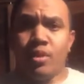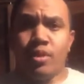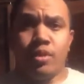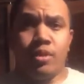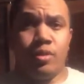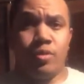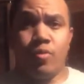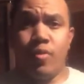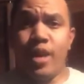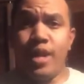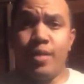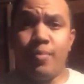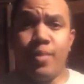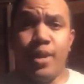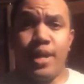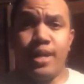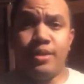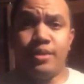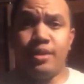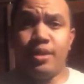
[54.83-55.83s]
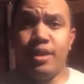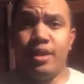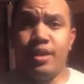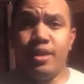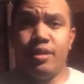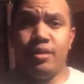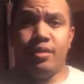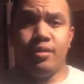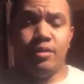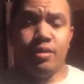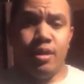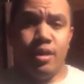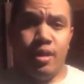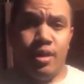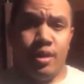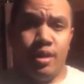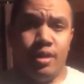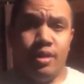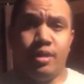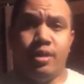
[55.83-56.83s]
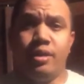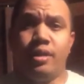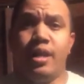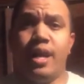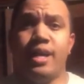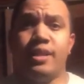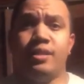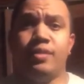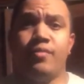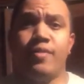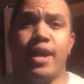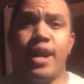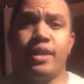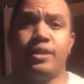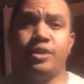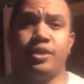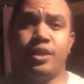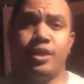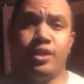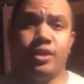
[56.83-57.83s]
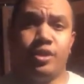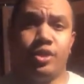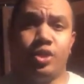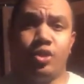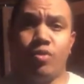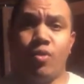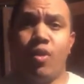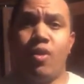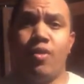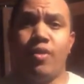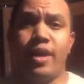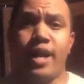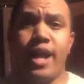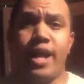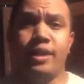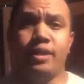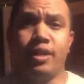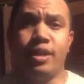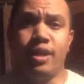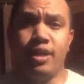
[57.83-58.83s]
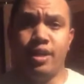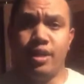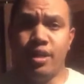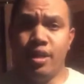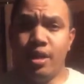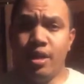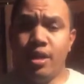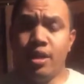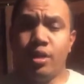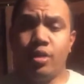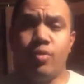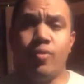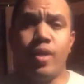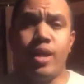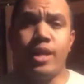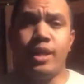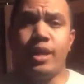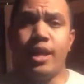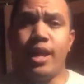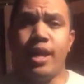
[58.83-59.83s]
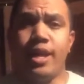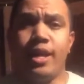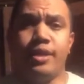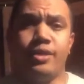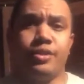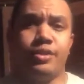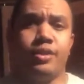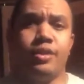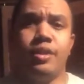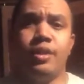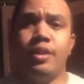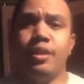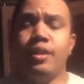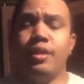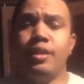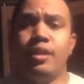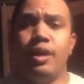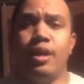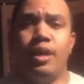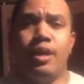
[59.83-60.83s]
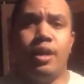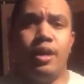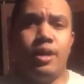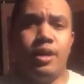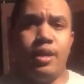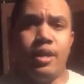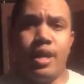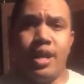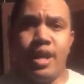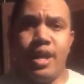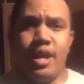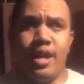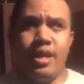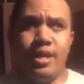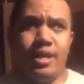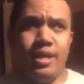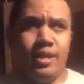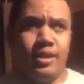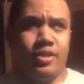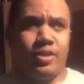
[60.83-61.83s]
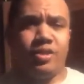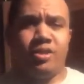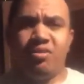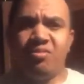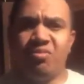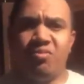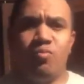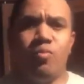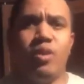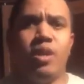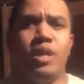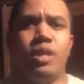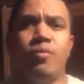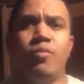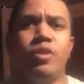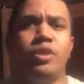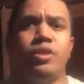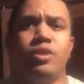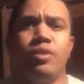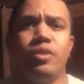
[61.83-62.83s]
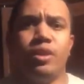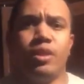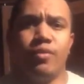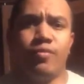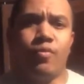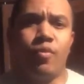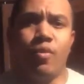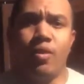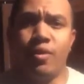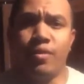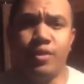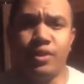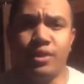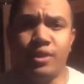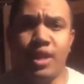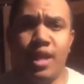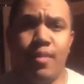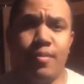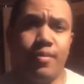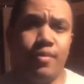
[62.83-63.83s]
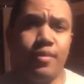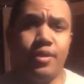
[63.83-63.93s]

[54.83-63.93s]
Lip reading: great pacing, lots of action, strong acting, great cast. And it's really what you're looking for at this time of the